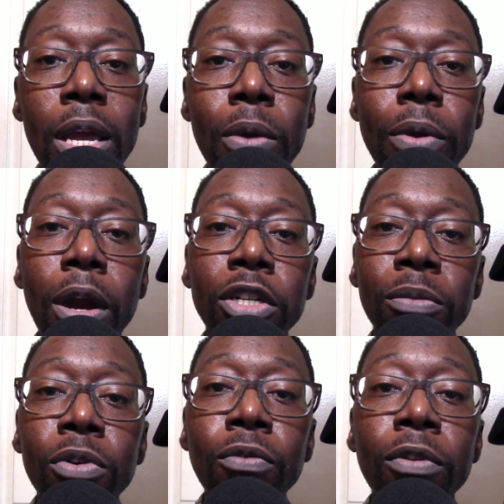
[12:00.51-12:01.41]
We are to
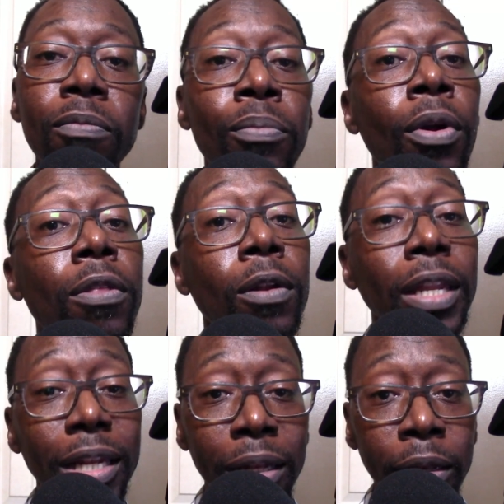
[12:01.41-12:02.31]
move with
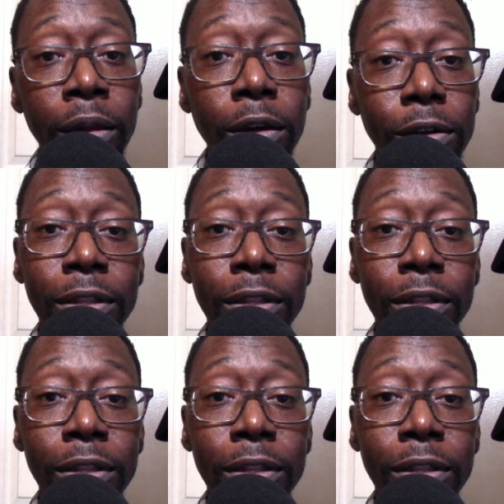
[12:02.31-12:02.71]
brotherly love.